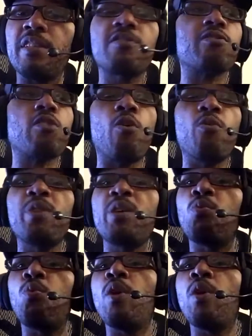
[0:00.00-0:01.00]
There's only
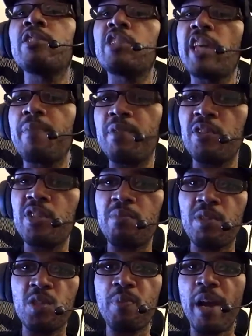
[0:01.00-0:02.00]
one championship
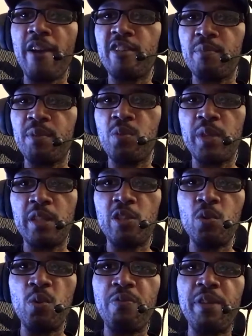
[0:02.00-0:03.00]
disparity between the
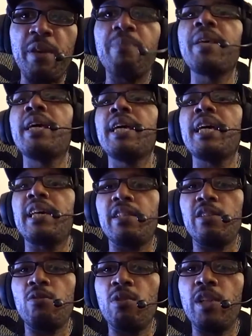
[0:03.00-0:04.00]
two of them. And then
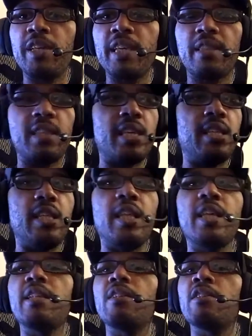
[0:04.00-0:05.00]
you look at the
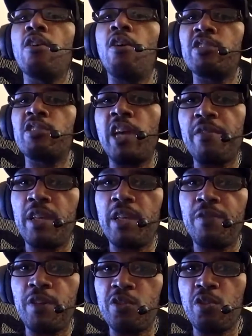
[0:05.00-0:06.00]
longevity of
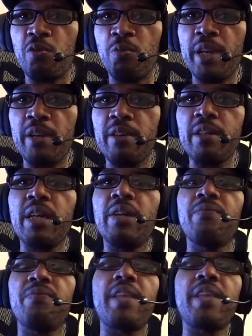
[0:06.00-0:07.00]
his career
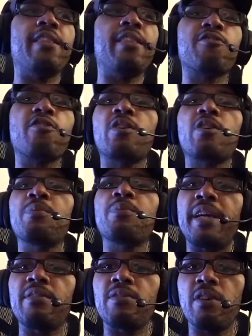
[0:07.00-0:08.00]
and the
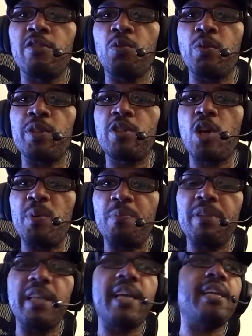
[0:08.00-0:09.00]
circumstances under which
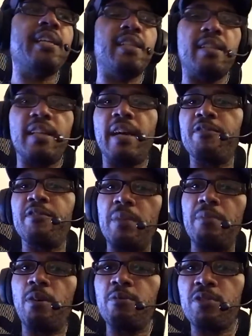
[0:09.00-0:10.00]
Kobe played. He didn't have the
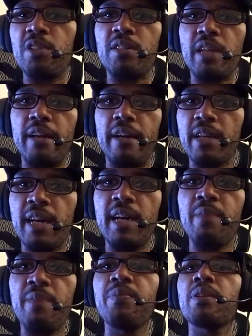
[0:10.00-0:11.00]
same coach the entire
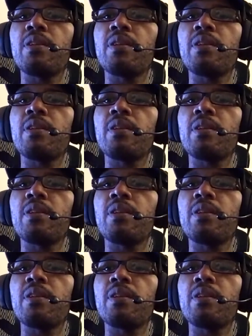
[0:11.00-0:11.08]
time.